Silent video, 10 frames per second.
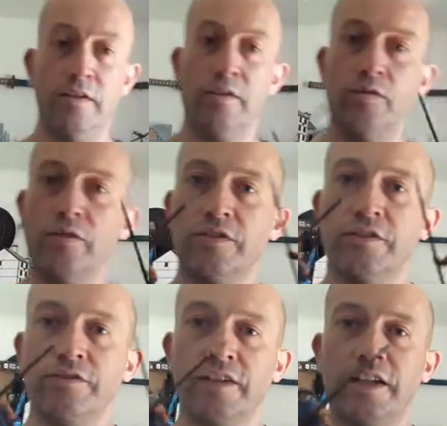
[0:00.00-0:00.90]
They all look
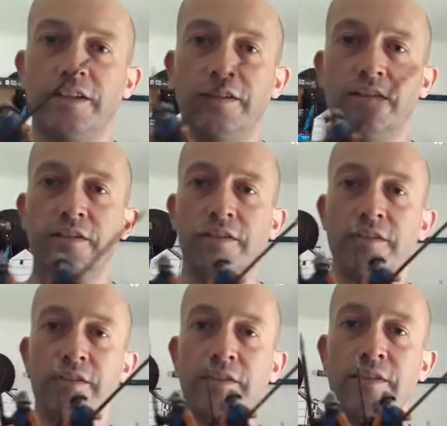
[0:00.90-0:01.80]
different again.
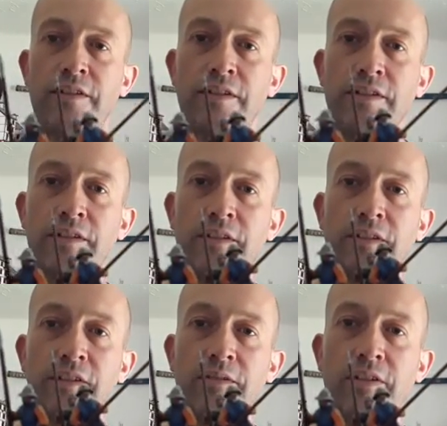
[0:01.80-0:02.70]

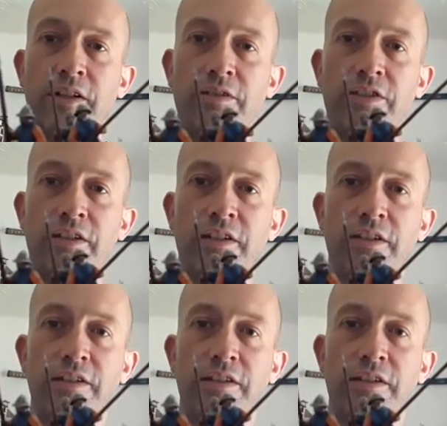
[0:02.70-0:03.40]
There we go, see?